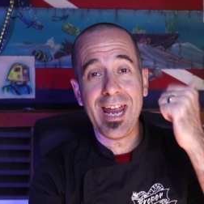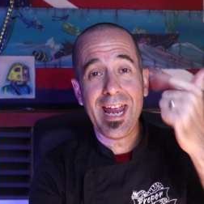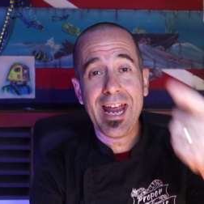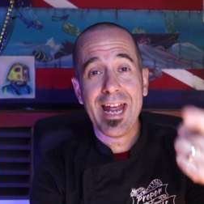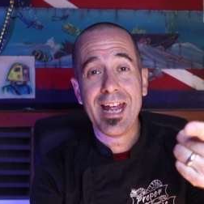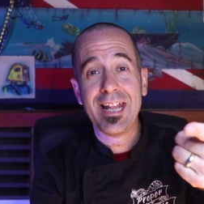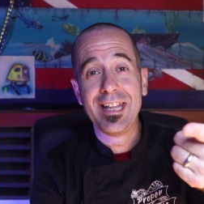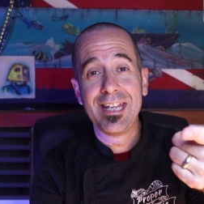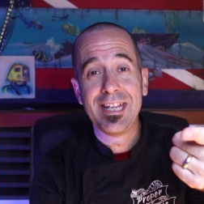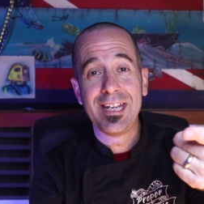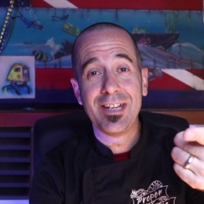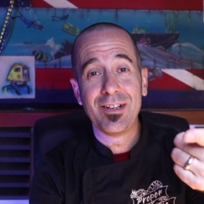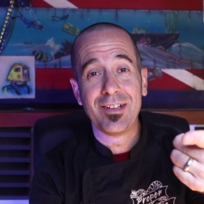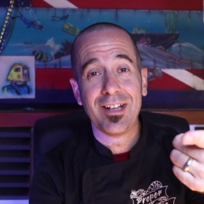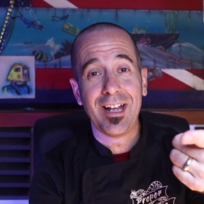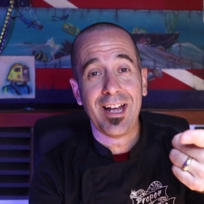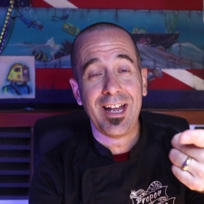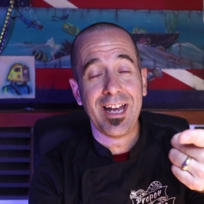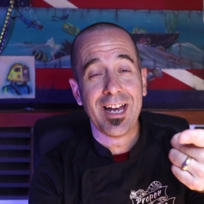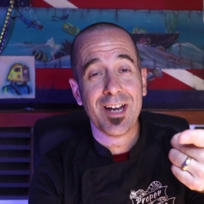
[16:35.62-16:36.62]
and
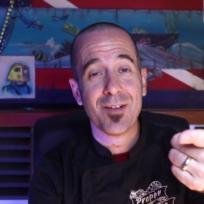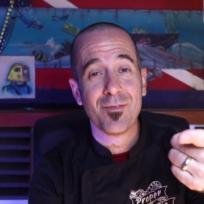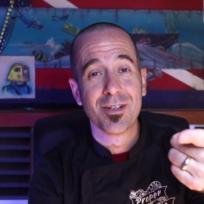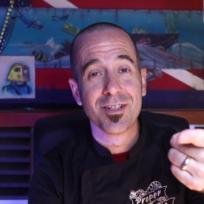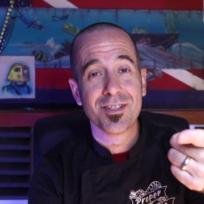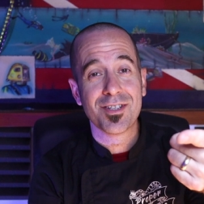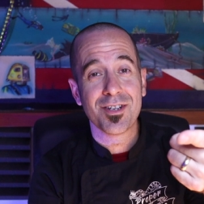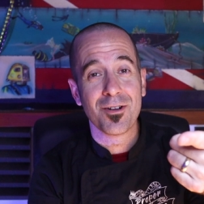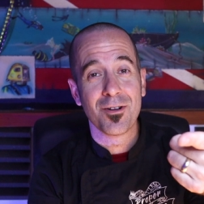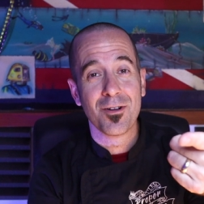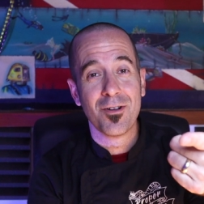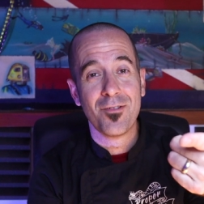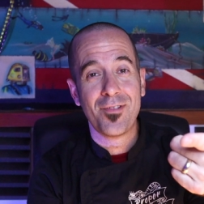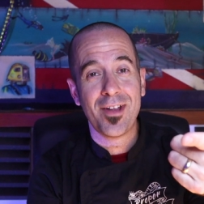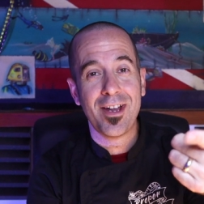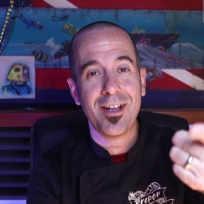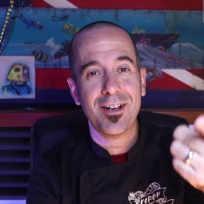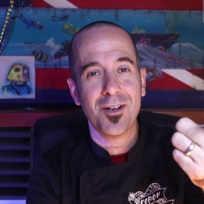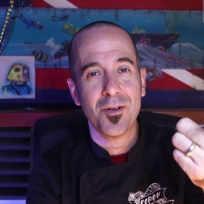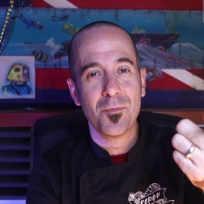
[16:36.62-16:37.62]
the animals that are
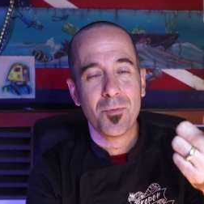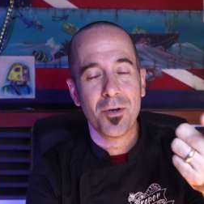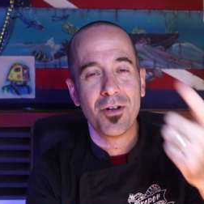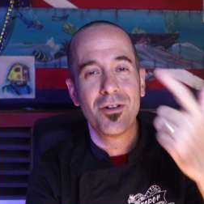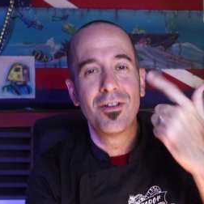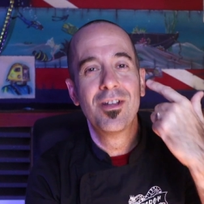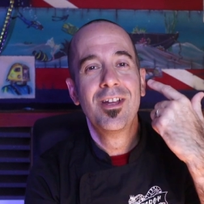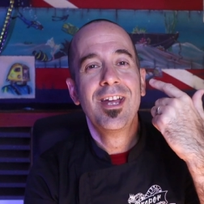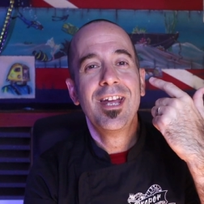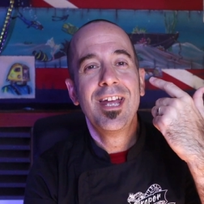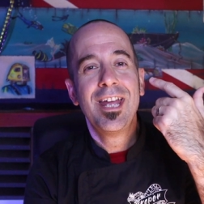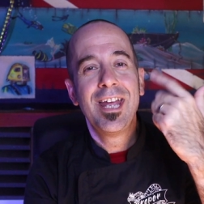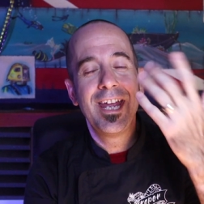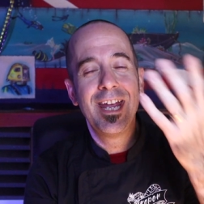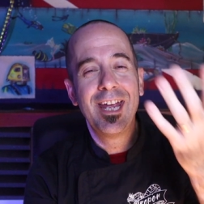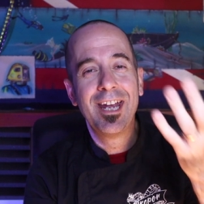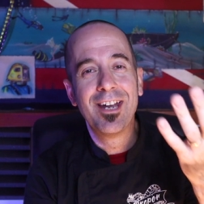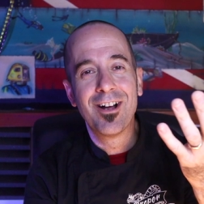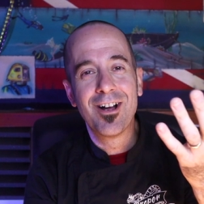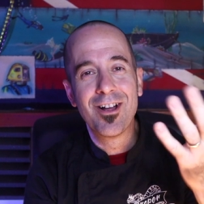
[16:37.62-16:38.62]
available
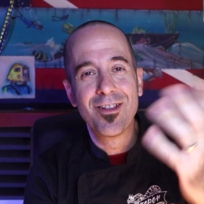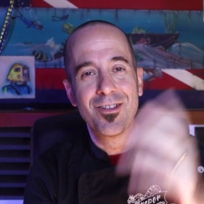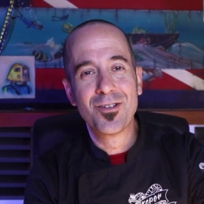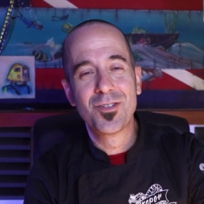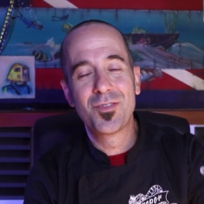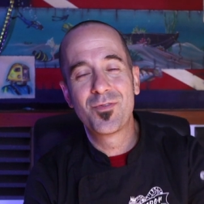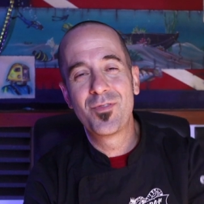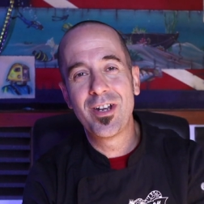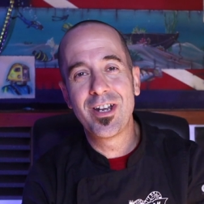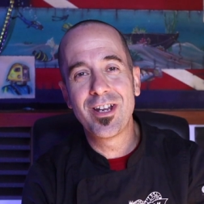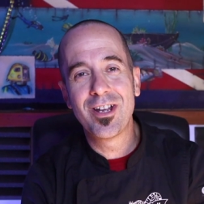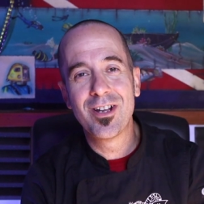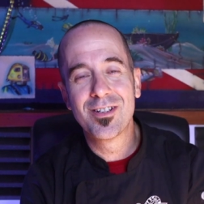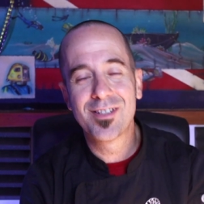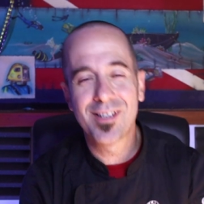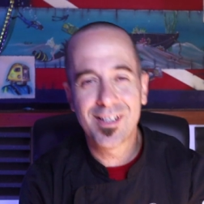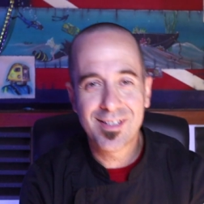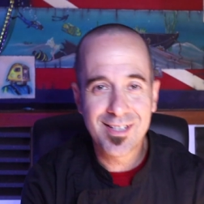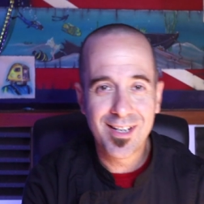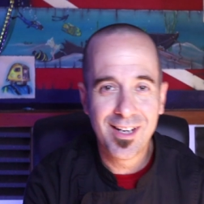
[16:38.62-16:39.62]
in all those
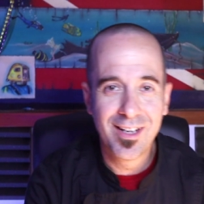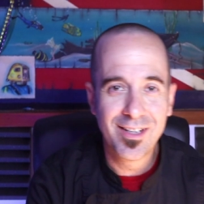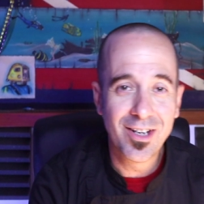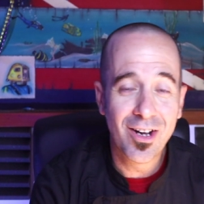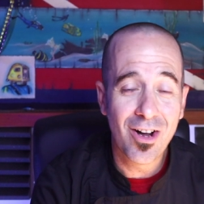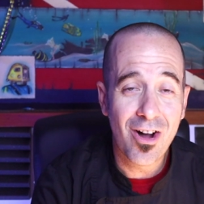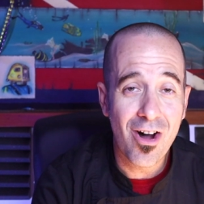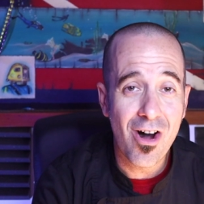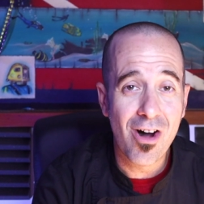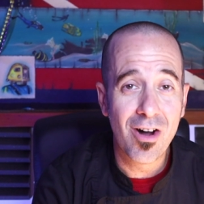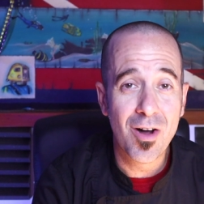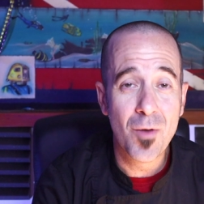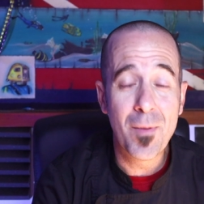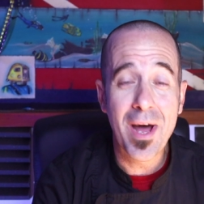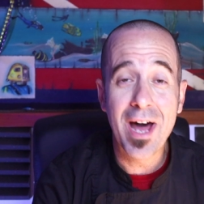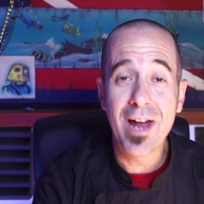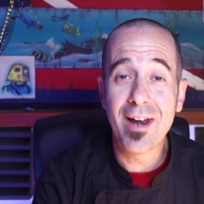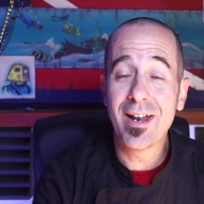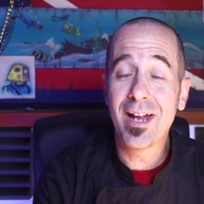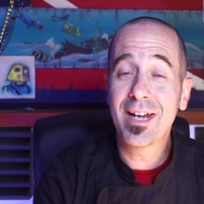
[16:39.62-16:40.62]
videos. I'll tell you all
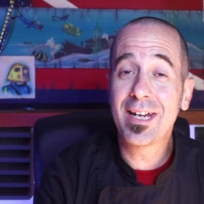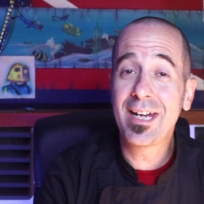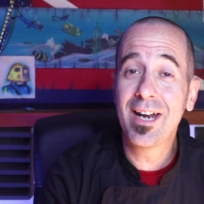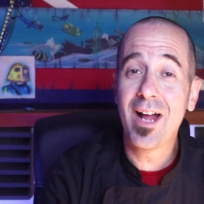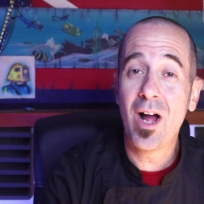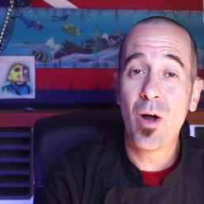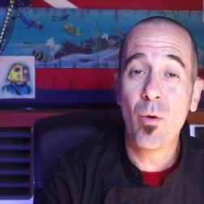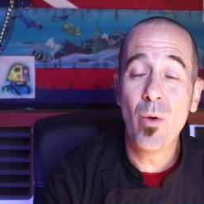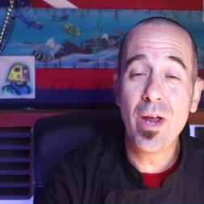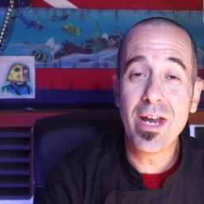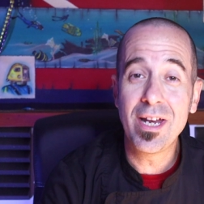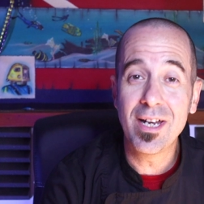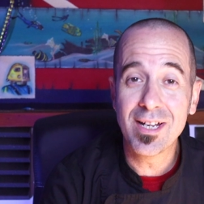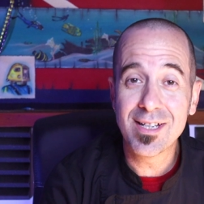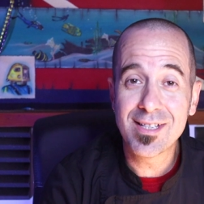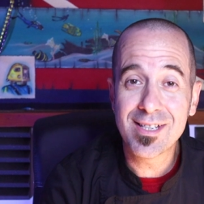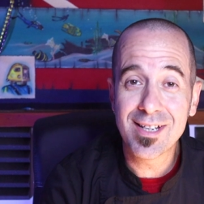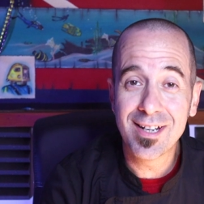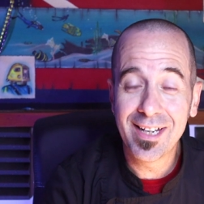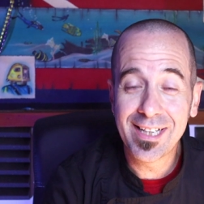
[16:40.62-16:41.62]
about it. I cannot wait
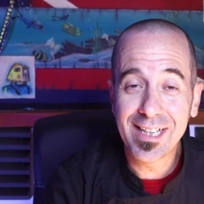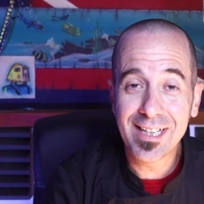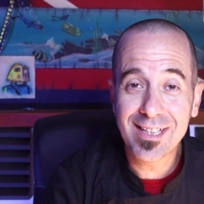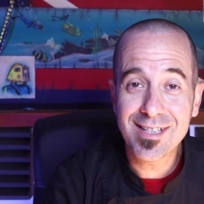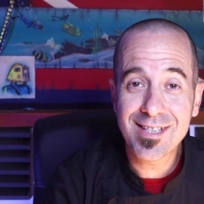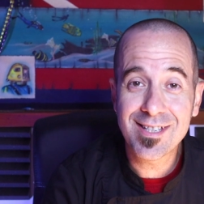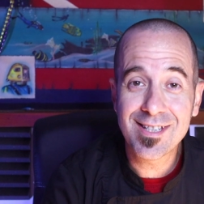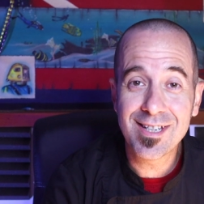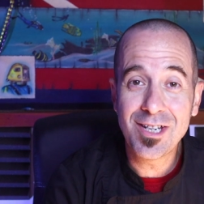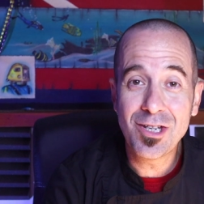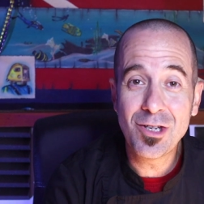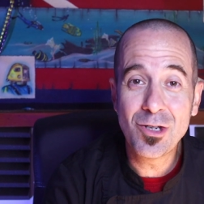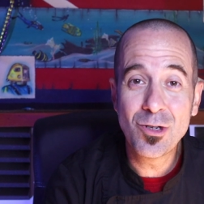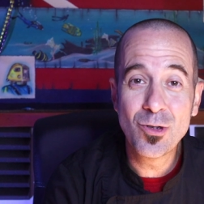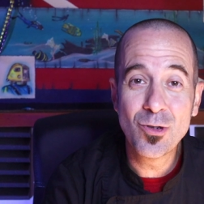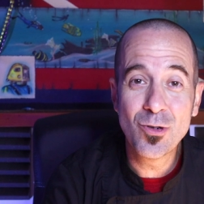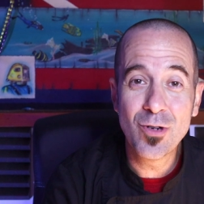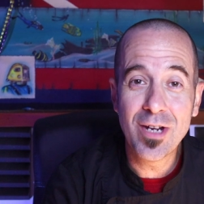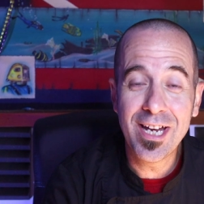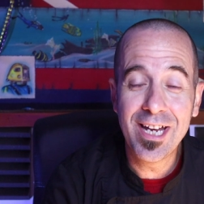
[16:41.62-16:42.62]
until I get to see
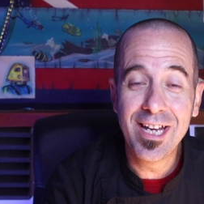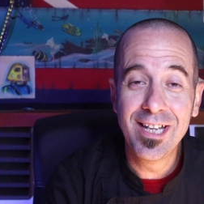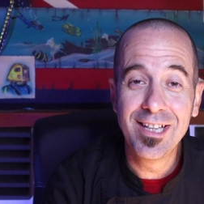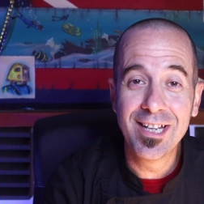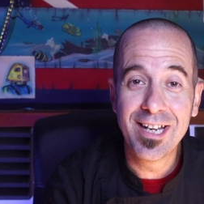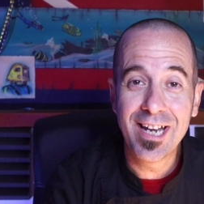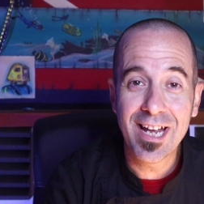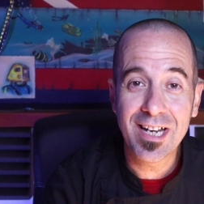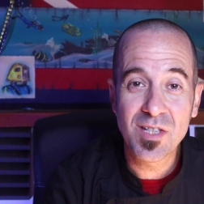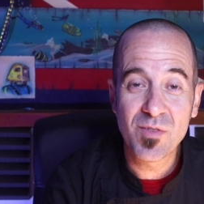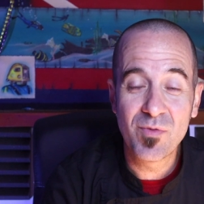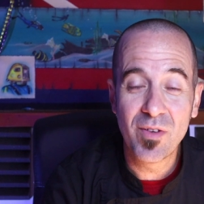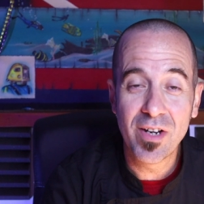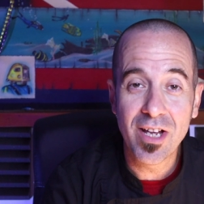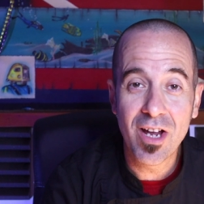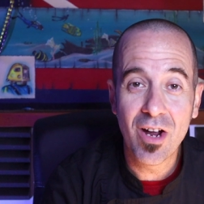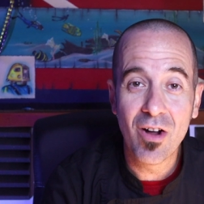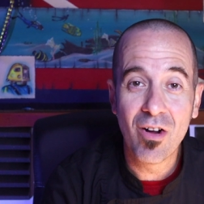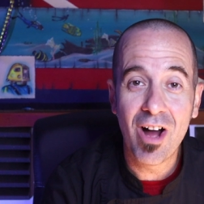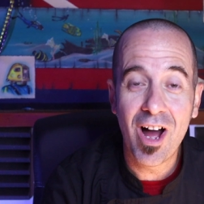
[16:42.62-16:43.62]
you in the next
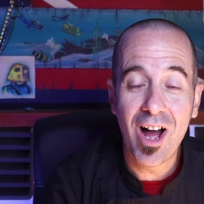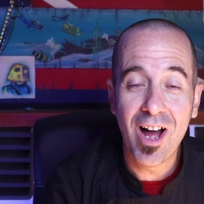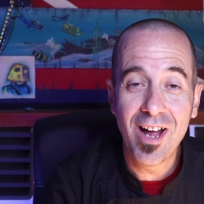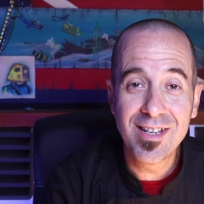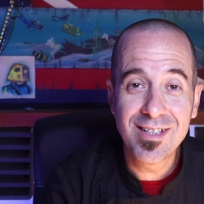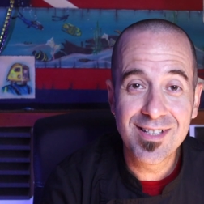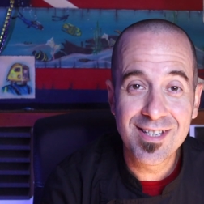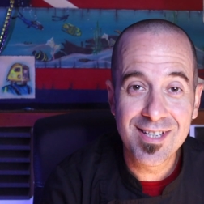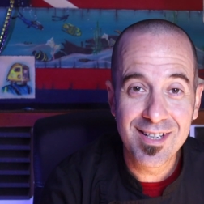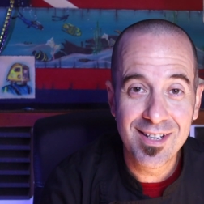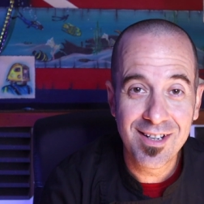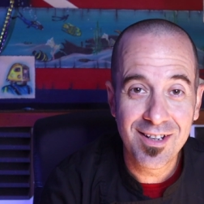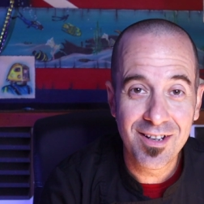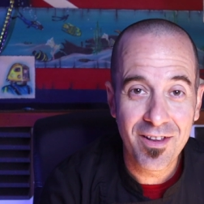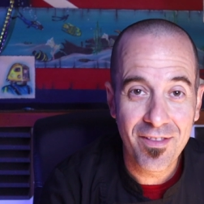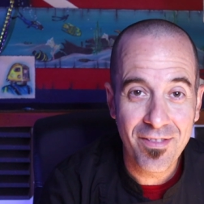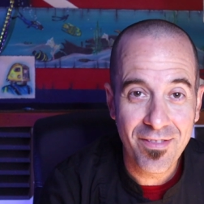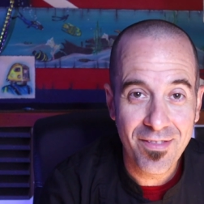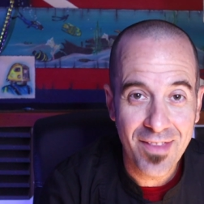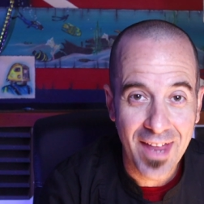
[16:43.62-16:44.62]
video.
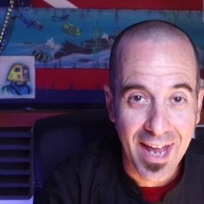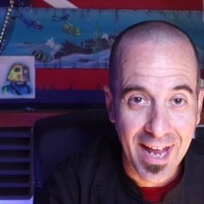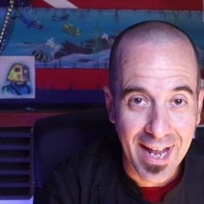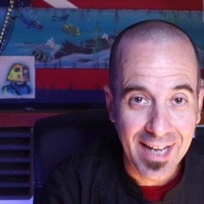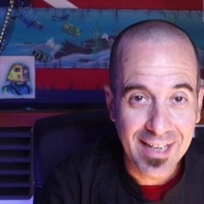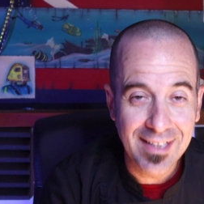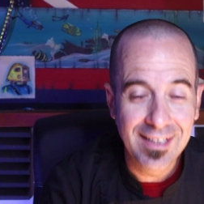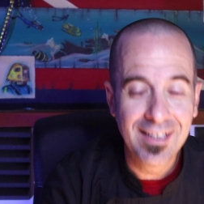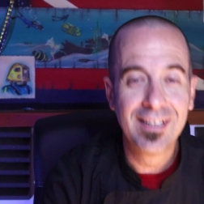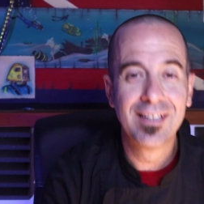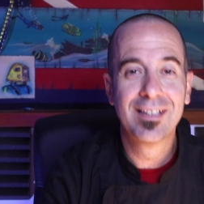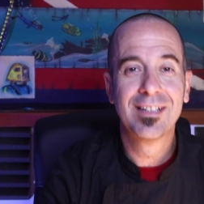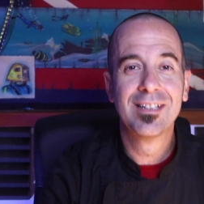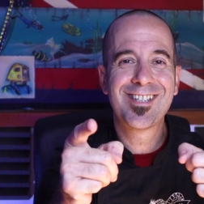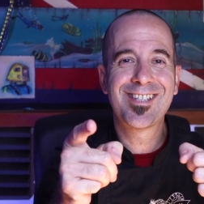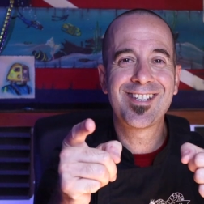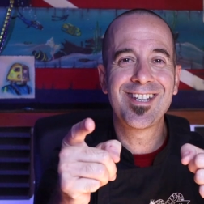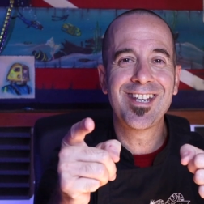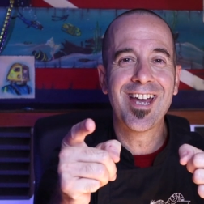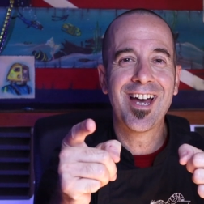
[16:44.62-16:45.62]
Until then,
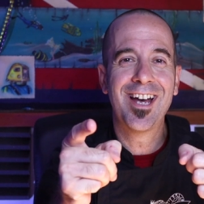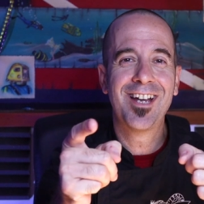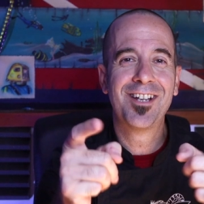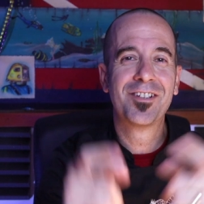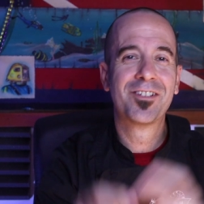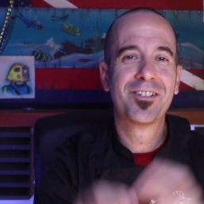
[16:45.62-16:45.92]
see ya.